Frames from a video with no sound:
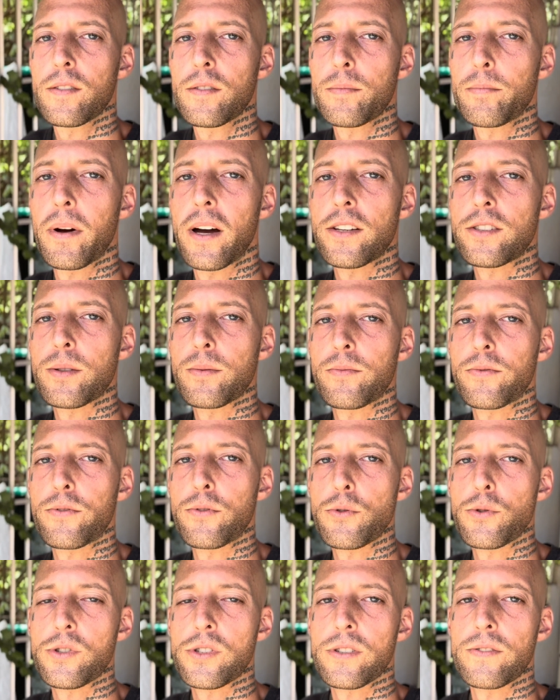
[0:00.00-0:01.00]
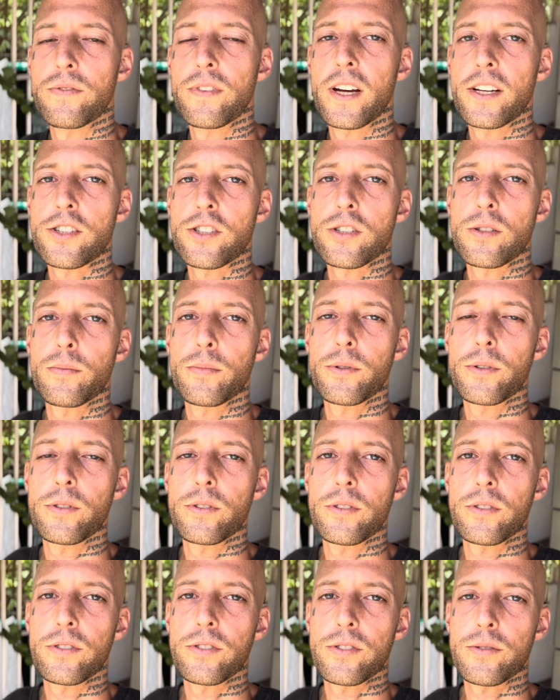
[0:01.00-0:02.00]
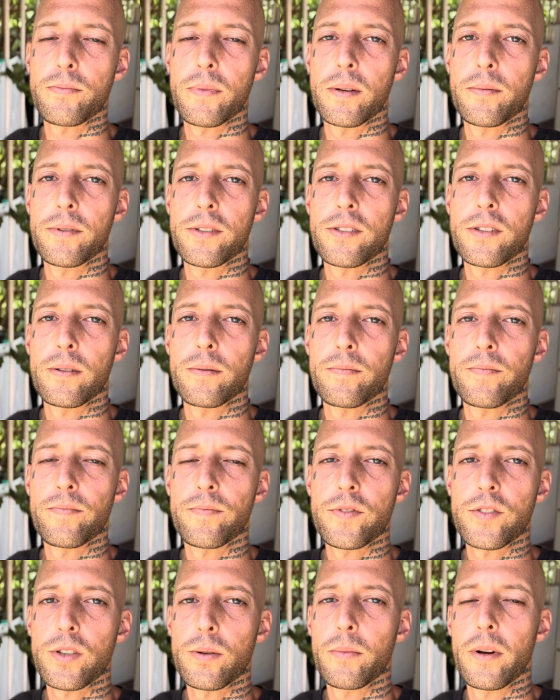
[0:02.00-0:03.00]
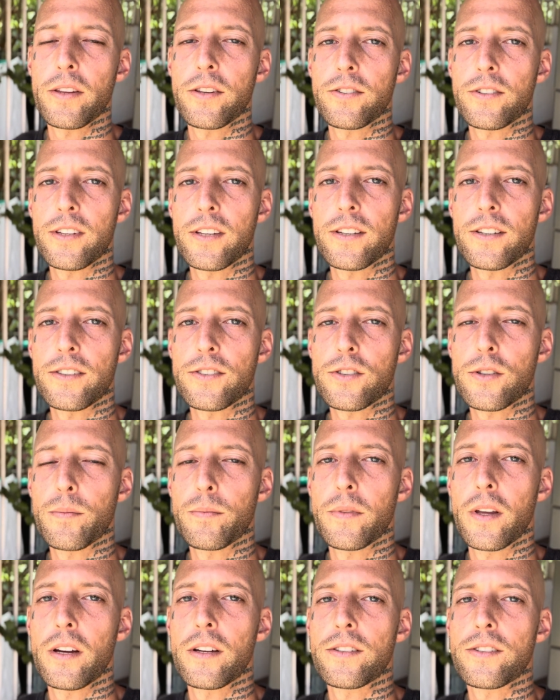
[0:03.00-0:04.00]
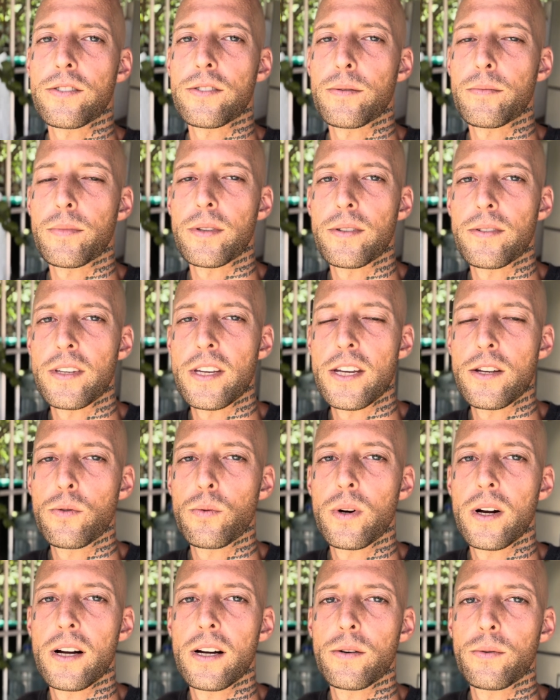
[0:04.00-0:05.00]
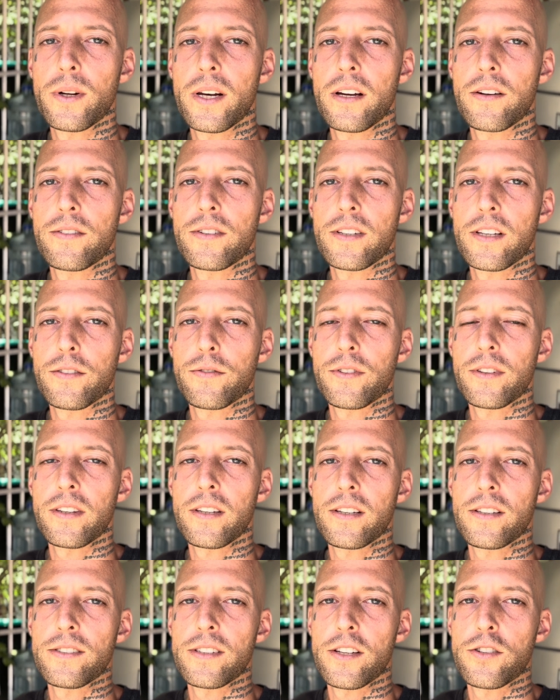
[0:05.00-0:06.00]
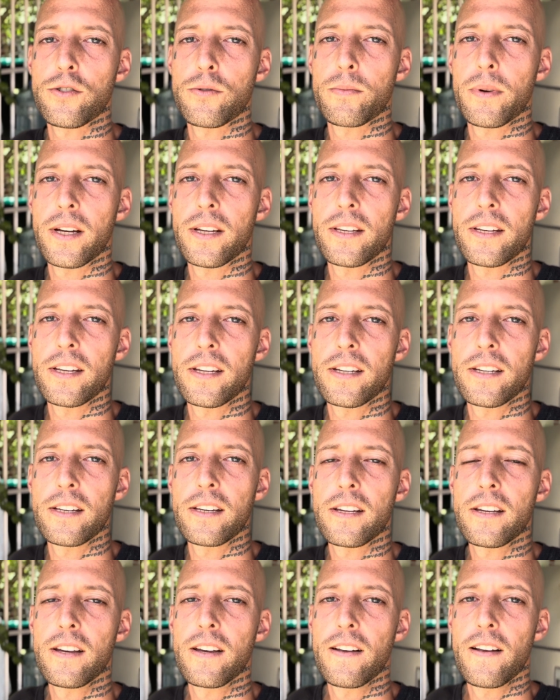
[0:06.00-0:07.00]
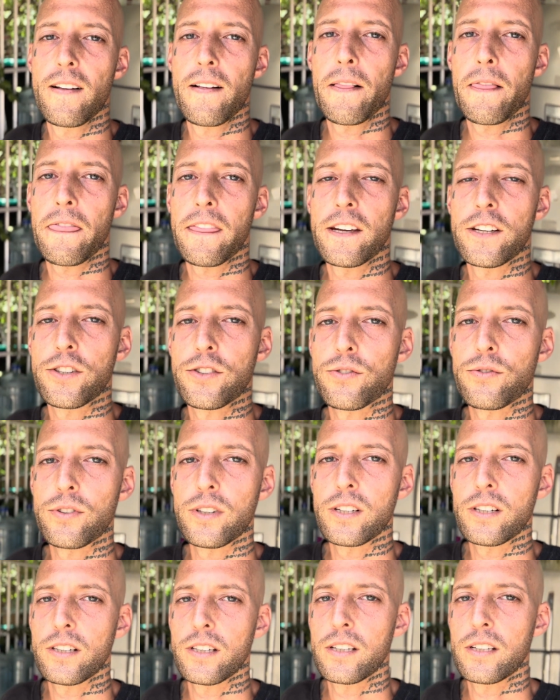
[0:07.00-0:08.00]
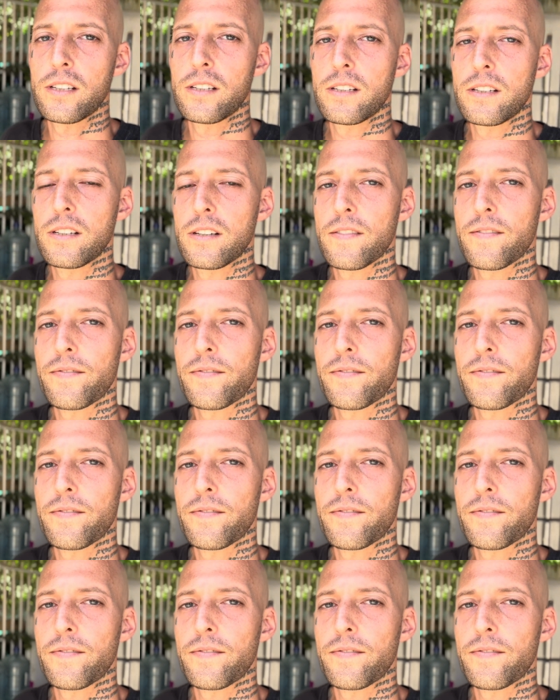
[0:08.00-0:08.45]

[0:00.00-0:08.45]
Buy some fruits and vegetables, maybe some other things, some nuts, some quinoa, whatever, different things that you might need. It's really